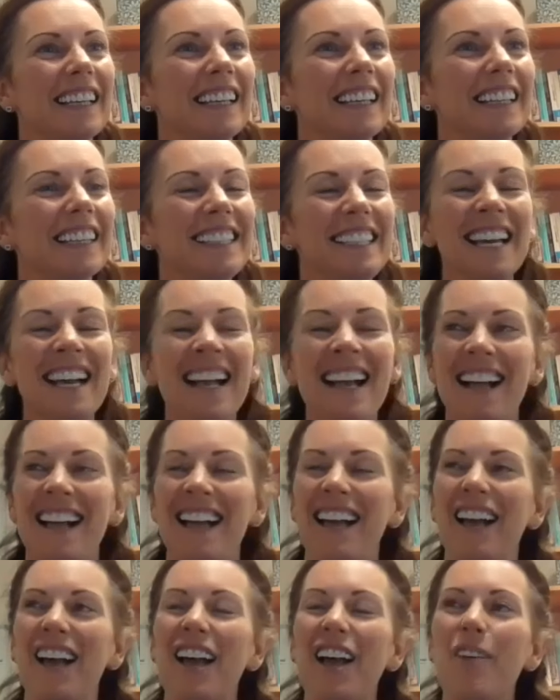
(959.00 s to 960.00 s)

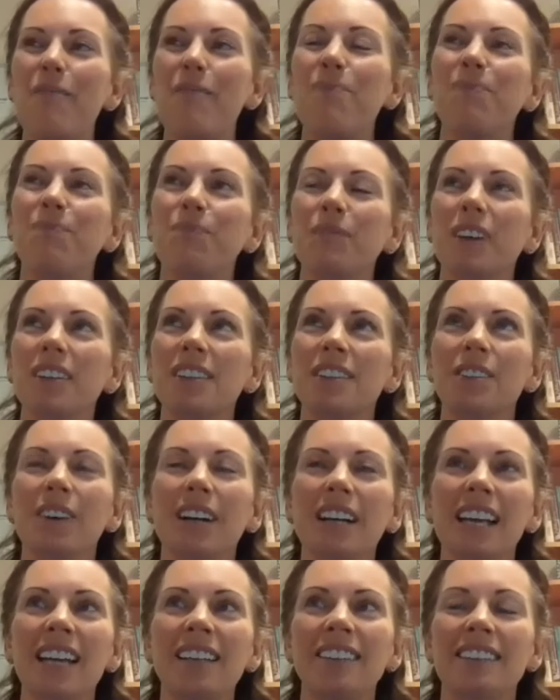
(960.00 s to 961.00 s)
Yeah. So I
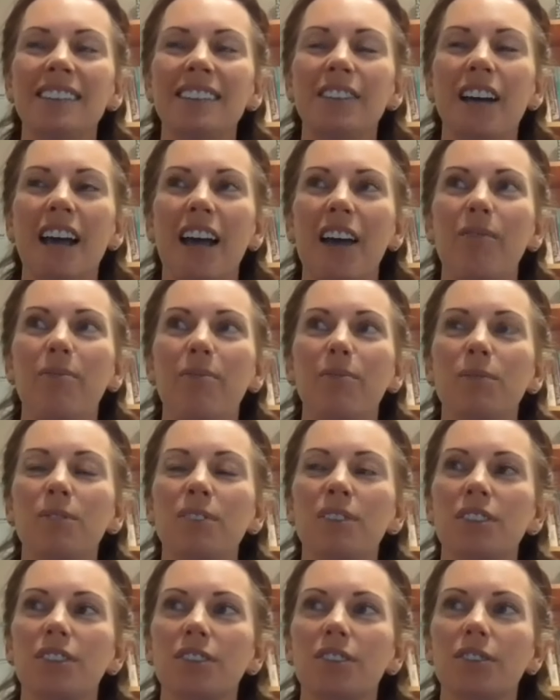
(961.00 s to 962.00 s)
guess
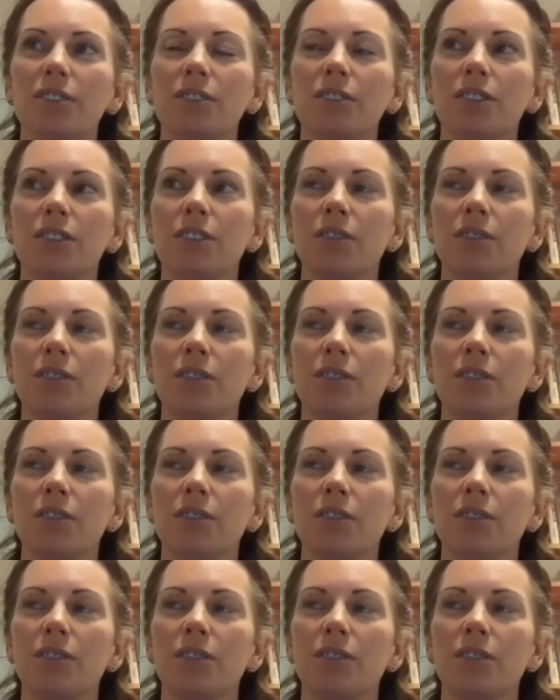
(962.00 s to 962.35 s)
to sort of